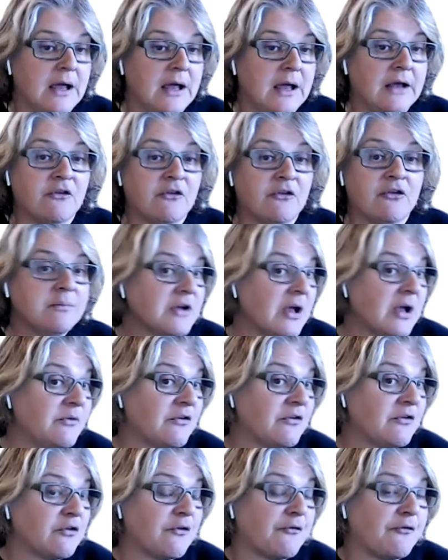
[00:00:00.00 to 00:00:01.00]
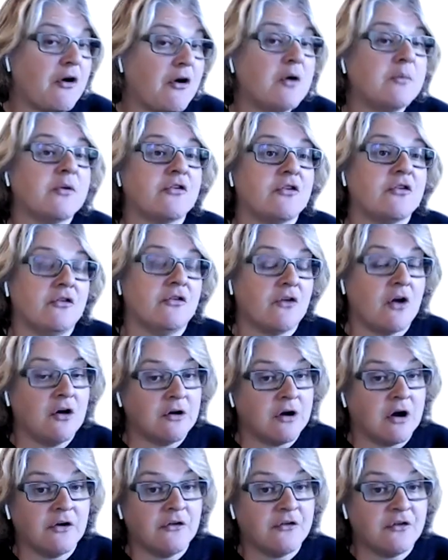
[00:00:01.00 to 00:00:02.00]
And sometimes it's the pharmacies.
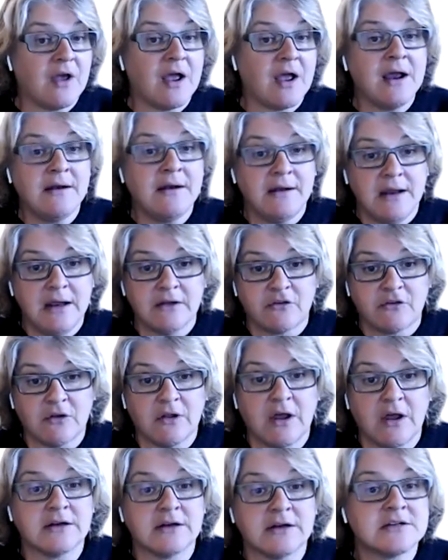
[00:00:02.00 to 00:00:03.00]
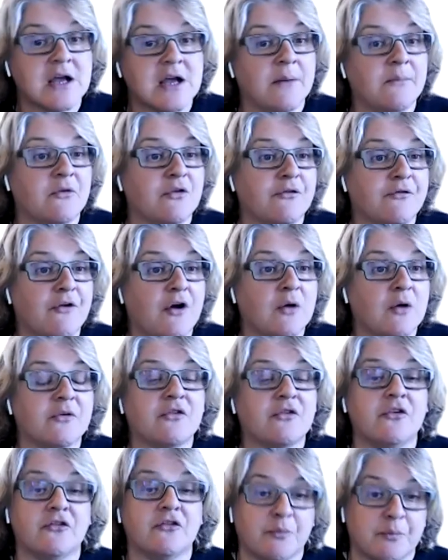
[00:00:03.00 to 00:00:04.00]
On our side, it's a lot of times the
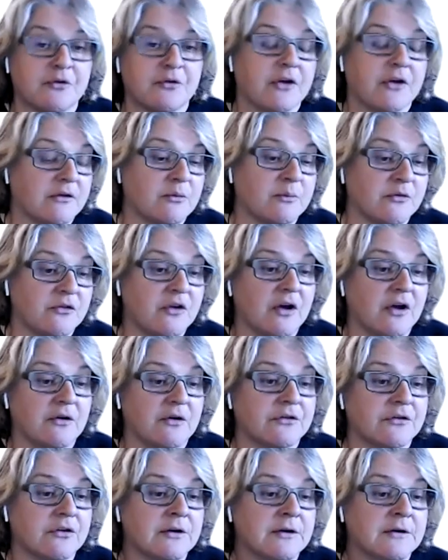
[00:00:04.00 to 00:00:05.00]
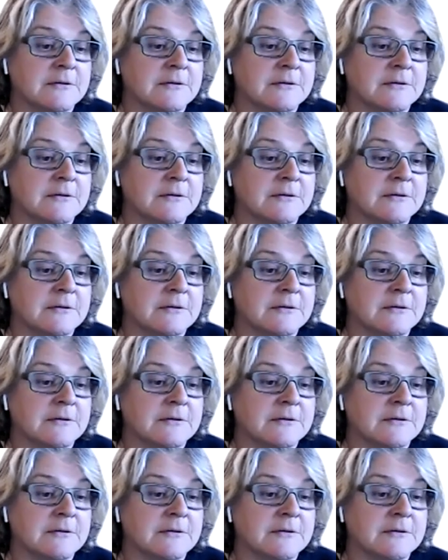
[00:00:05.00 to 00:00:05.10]
pharmacies to protect themselves.